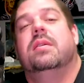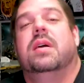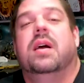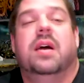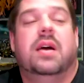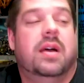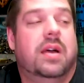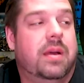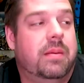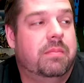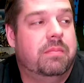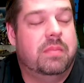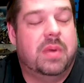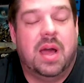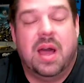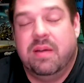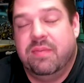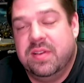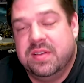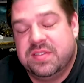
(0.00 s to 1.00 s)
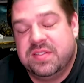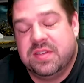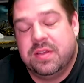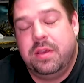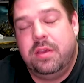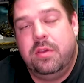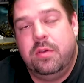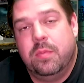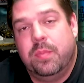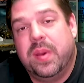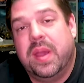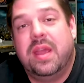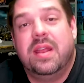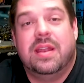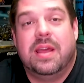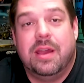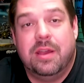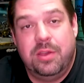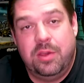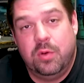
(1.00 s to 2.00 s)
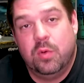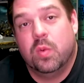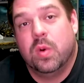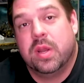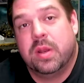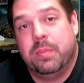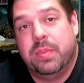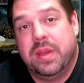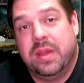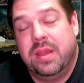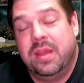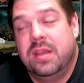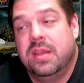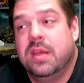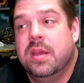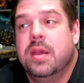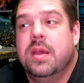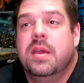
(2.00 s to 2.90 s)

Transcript: Um, obviously, you paint how you want to paint.